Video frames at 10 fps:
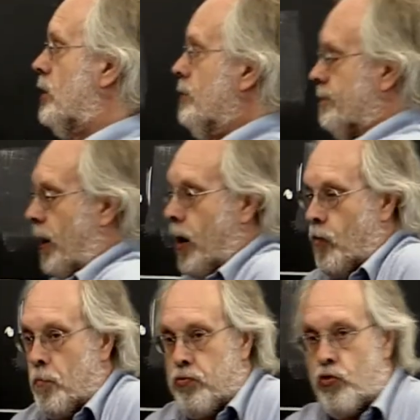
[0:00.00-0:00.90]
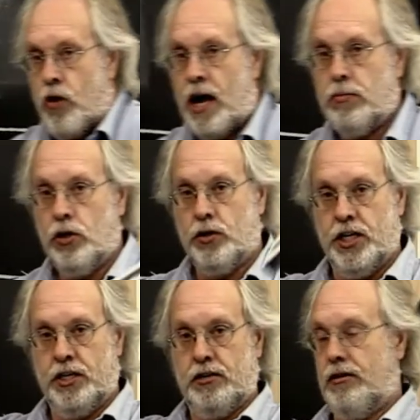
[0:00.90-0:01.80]
of our
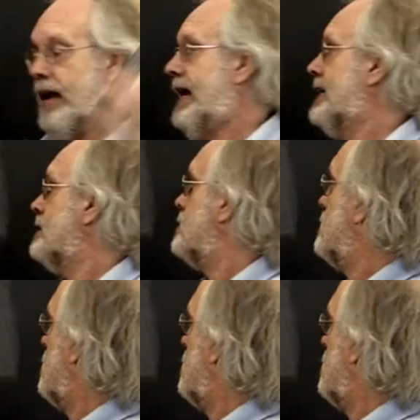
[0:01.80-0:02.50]
paraboloid as